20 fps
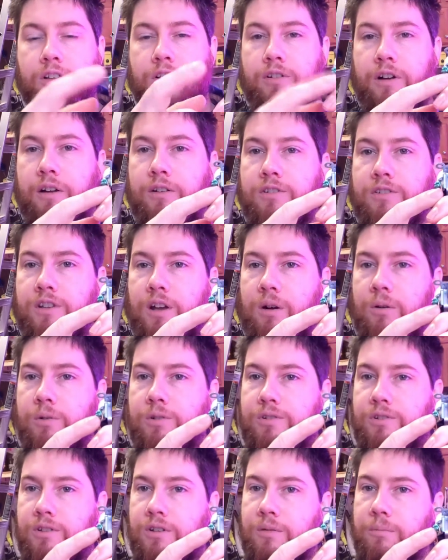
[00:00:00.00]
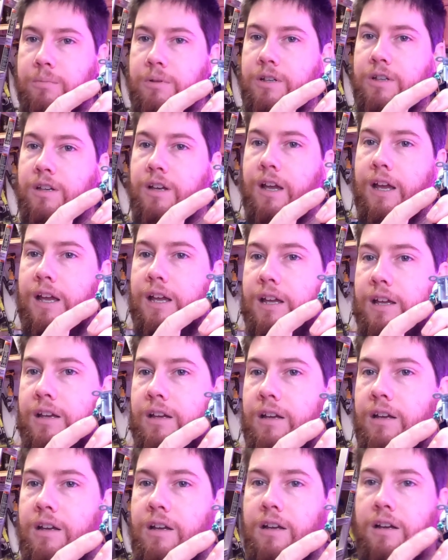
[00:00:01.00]
Ground is always going to be
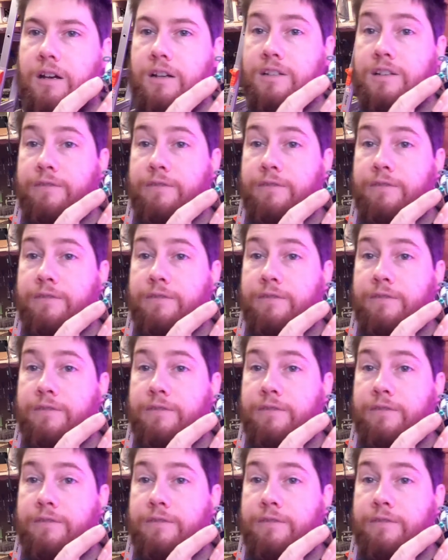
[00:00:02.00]
a